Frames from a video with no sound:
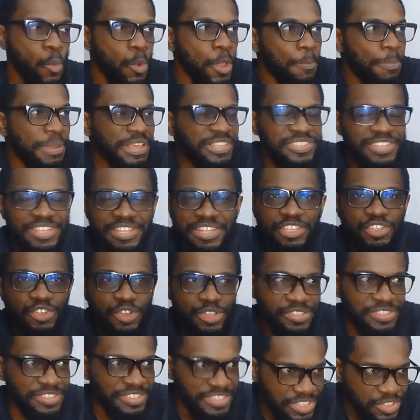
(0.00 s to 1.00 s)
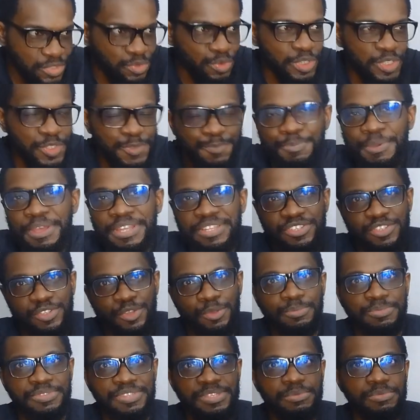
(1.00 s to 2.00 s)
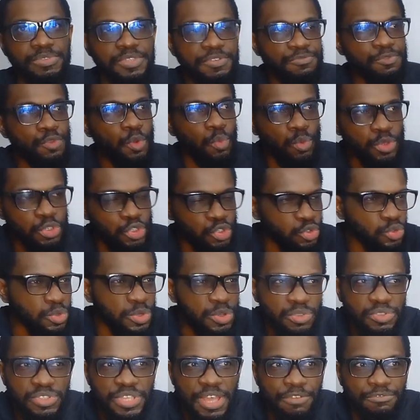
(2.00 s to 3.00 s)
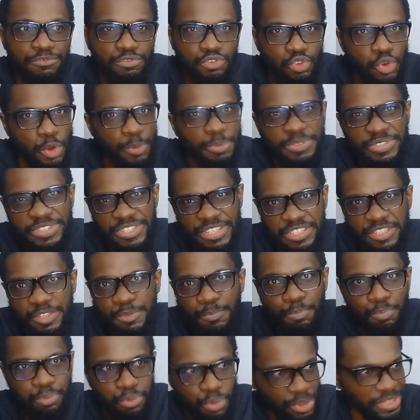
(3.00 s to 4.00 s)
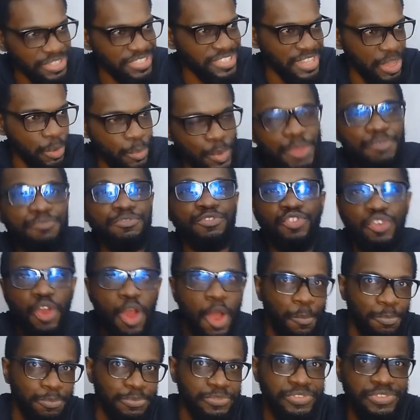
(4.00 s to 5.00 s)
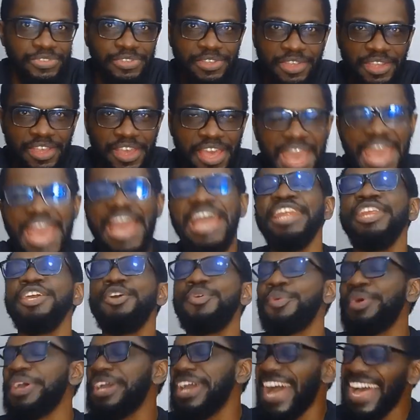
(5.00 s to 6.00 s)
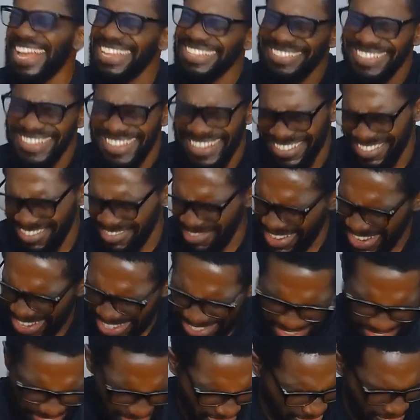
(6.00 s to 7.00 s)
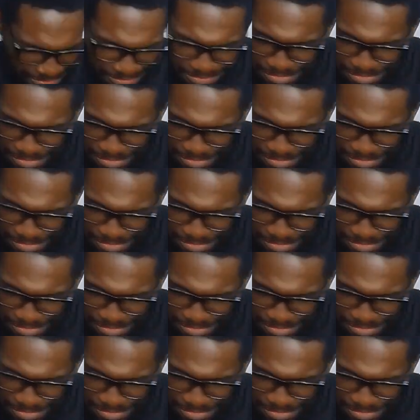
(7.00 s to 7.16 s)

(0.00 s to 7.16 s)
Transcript: We basically just disrespect some teams, even though we shouldn't have dropped certain points that we've dropped. Anyway, I digress.